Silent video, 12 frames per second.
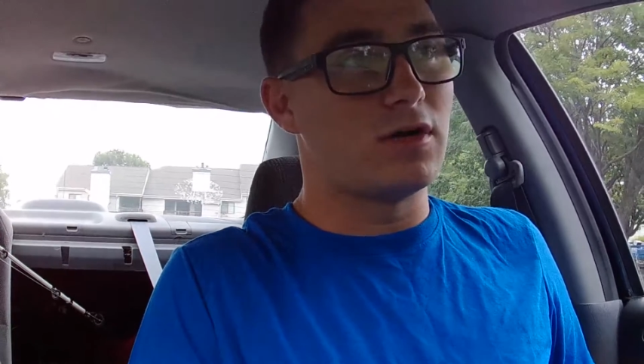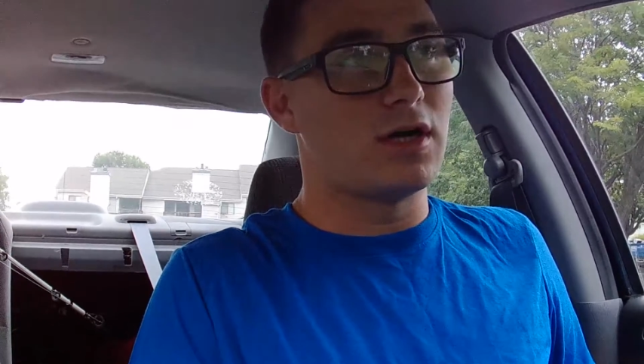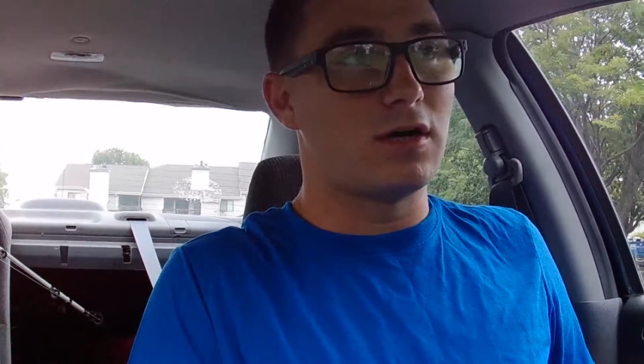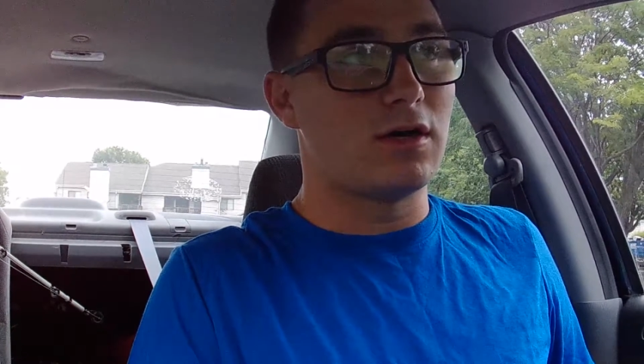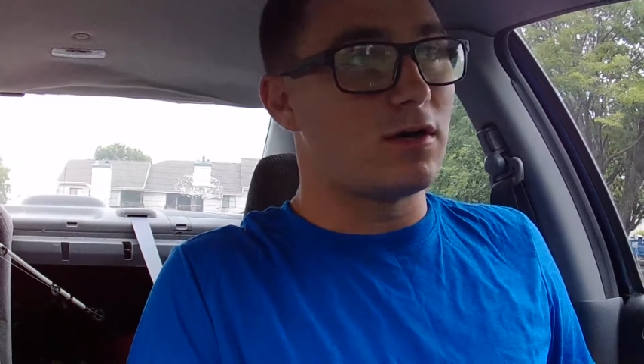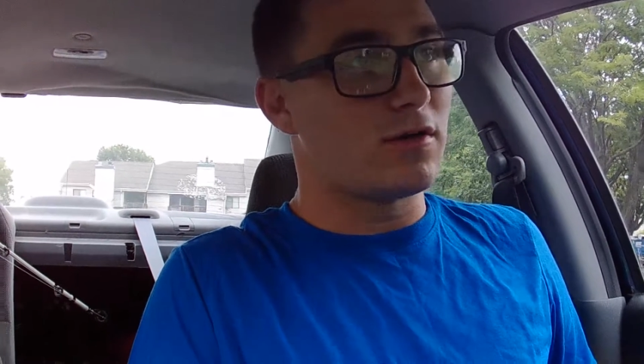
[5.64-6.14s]

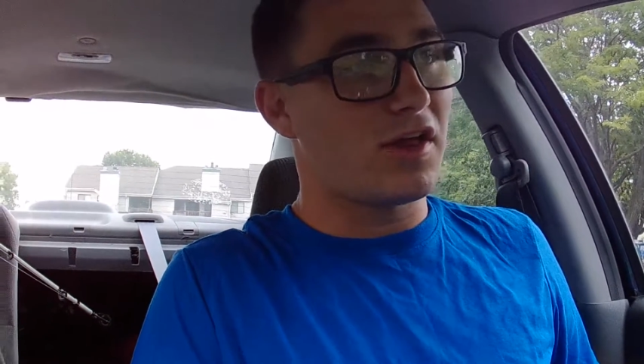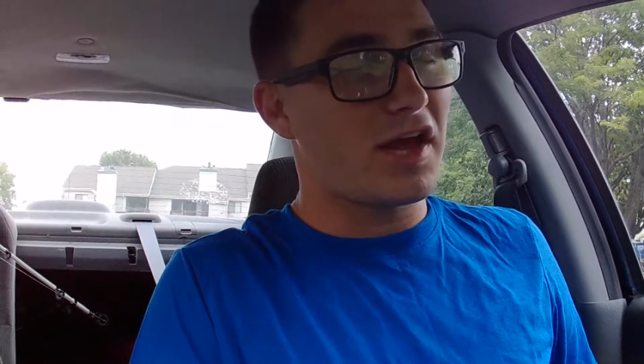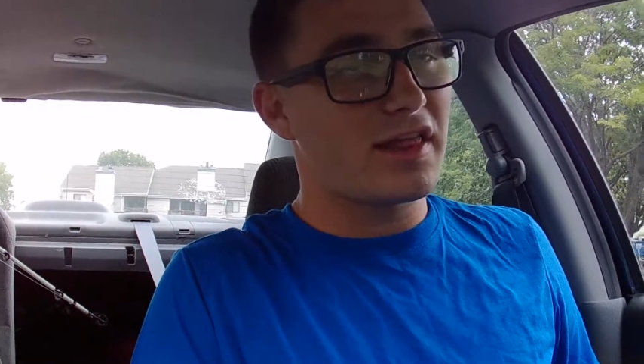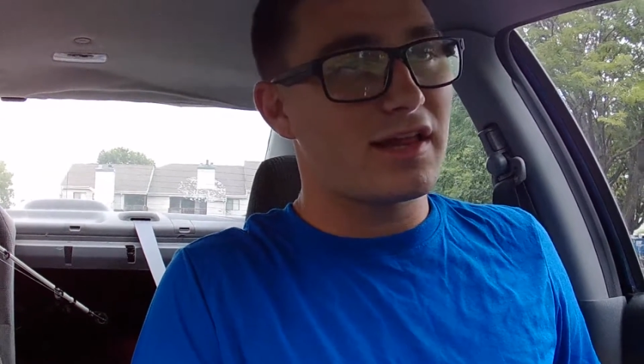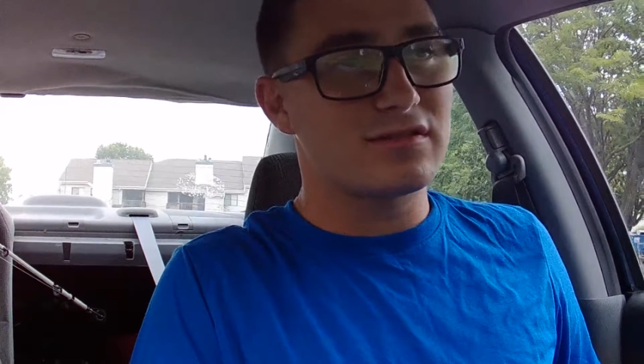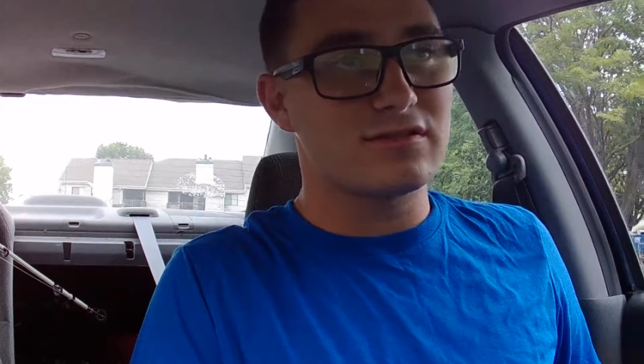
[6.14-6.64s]
a
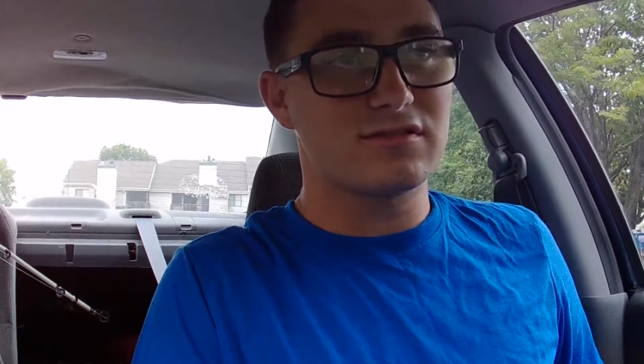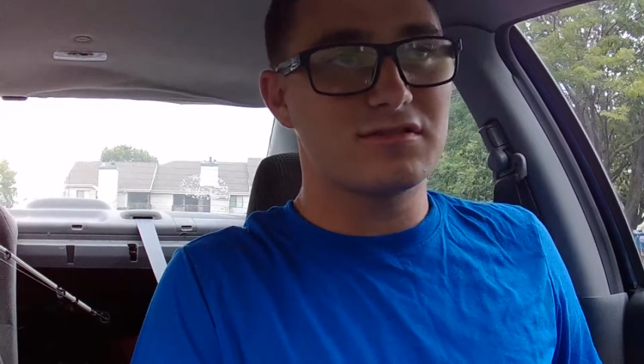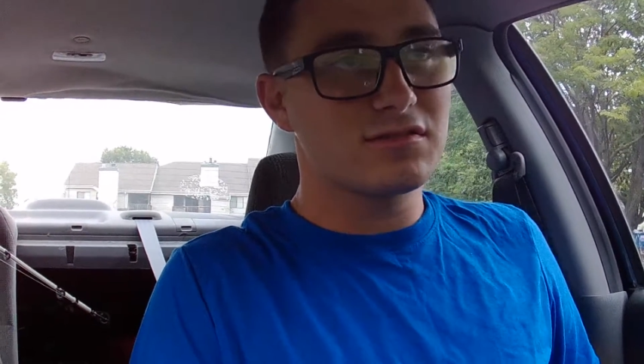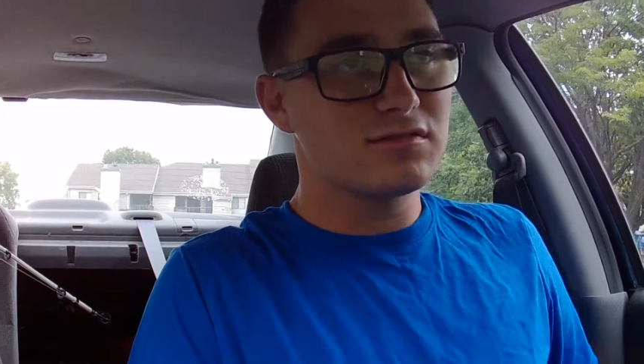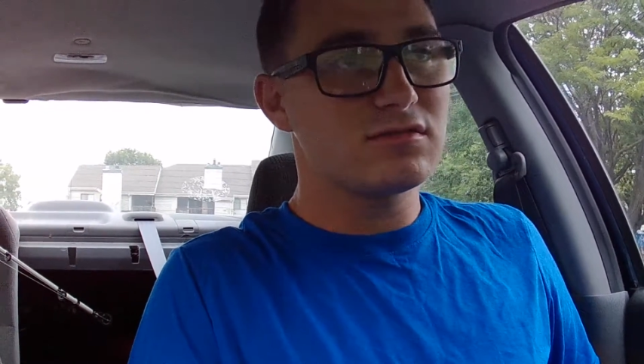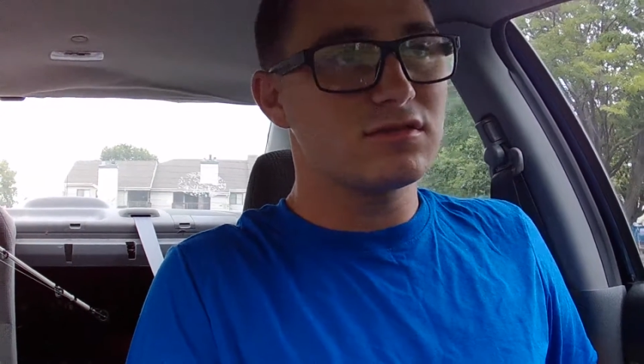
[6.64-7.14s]
lake that's
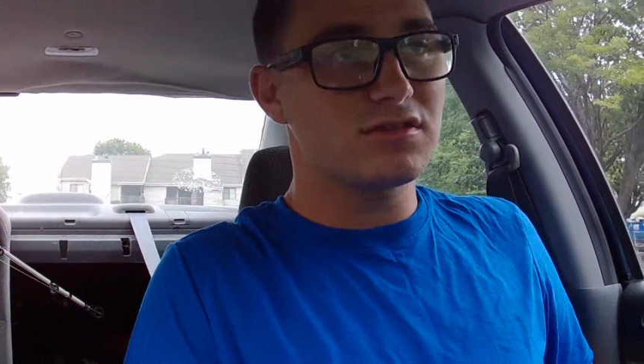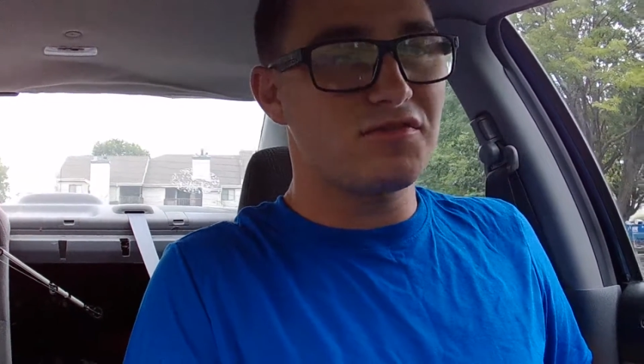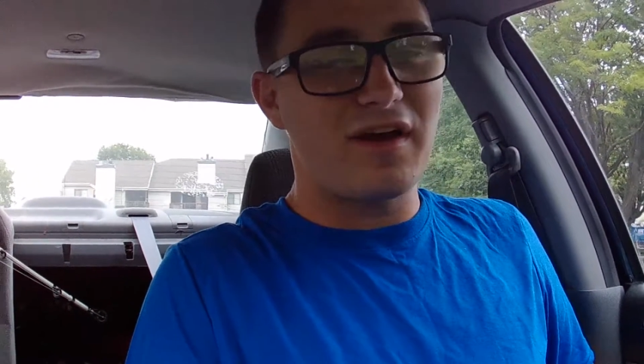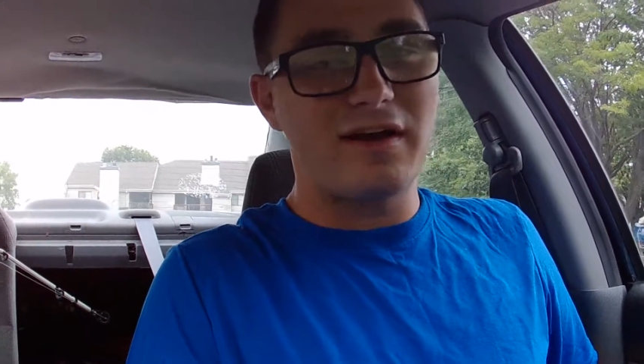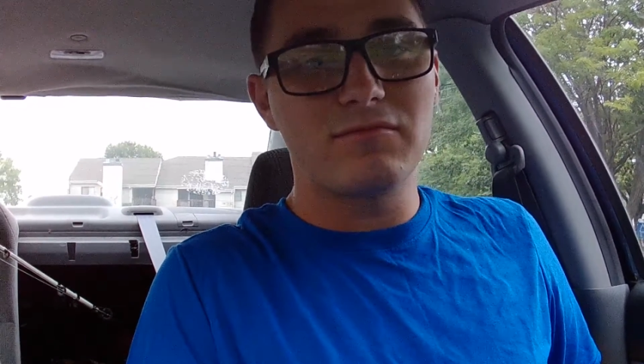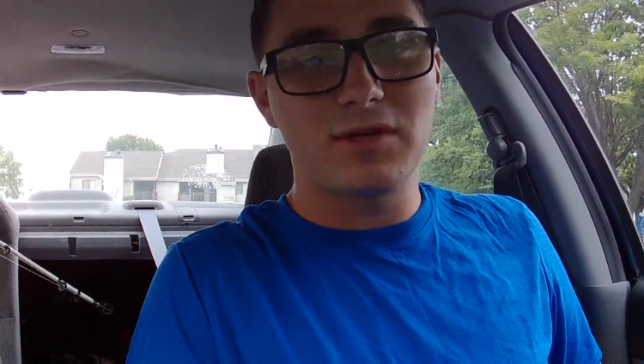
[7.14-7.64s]
just
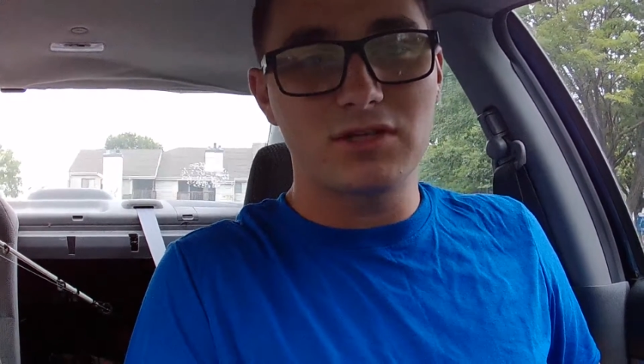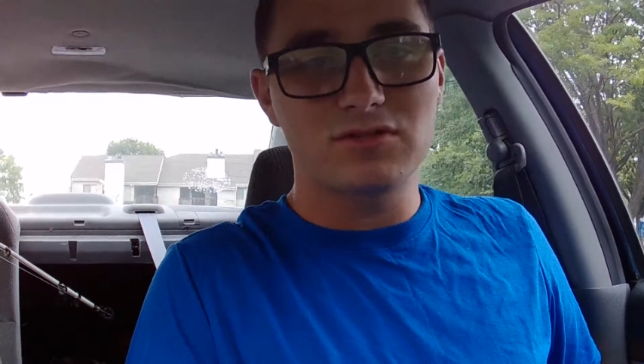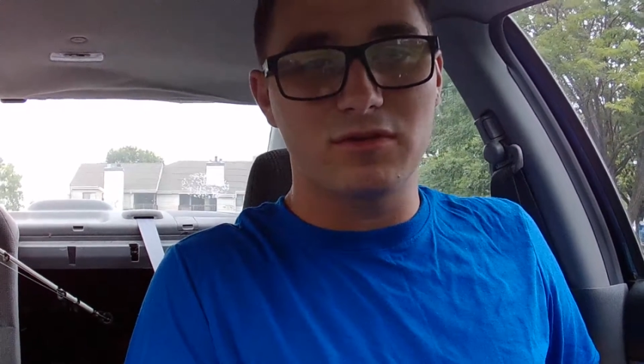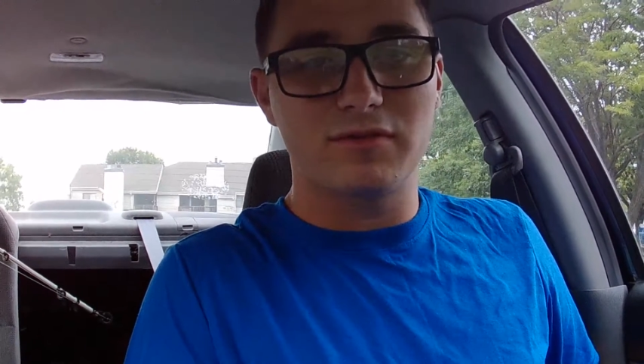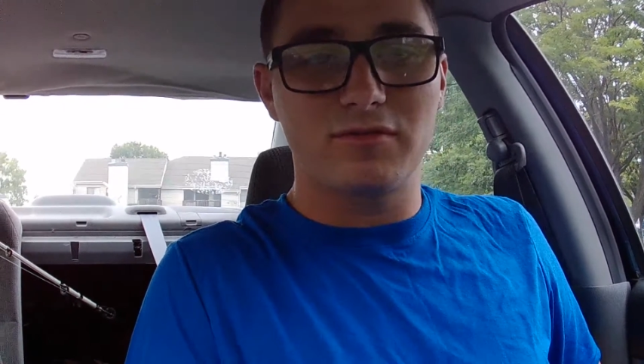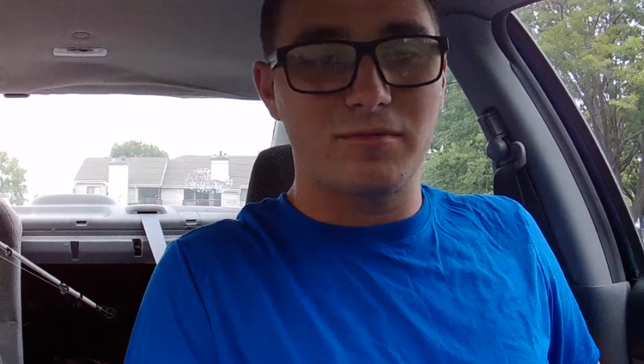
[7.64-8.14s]
5
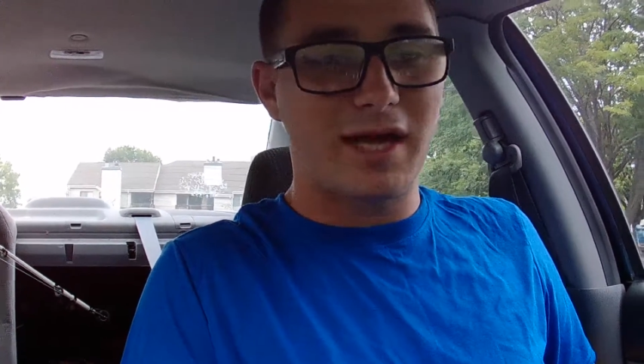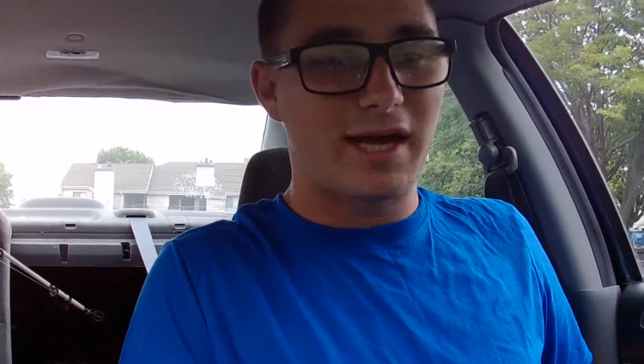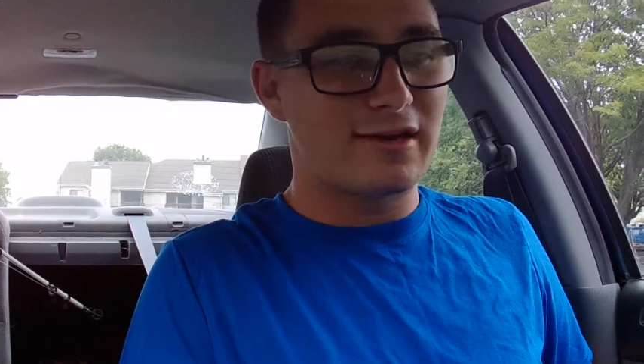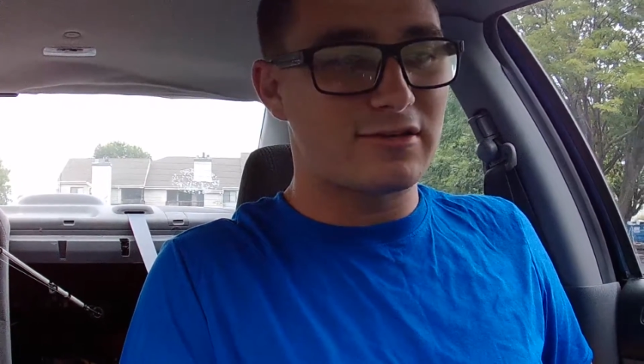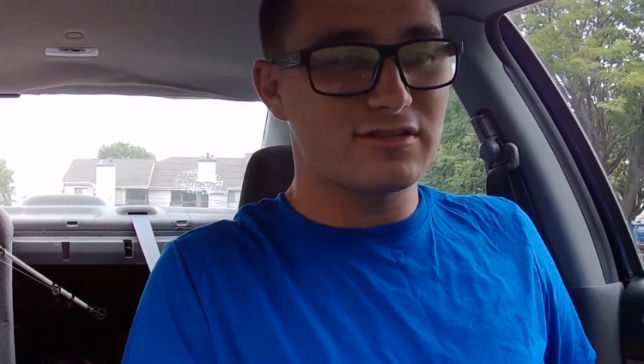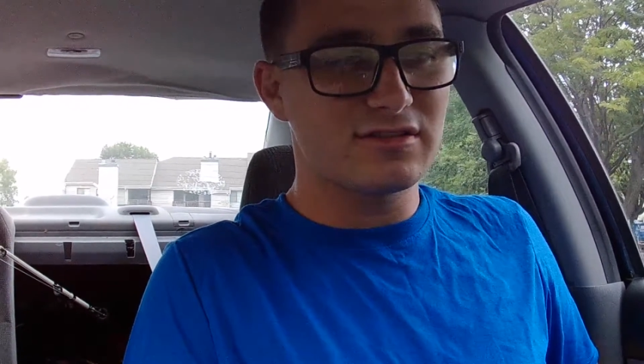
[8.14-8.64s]
minutes away from my
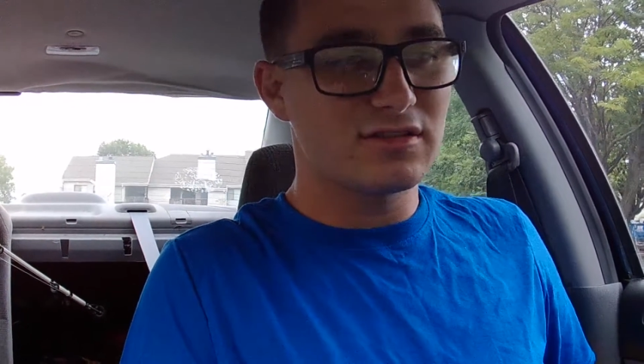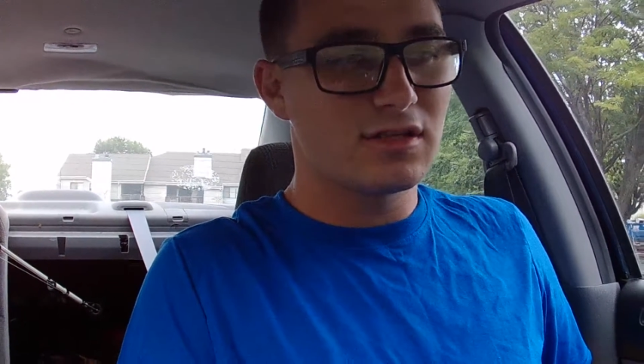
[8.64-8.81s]
house.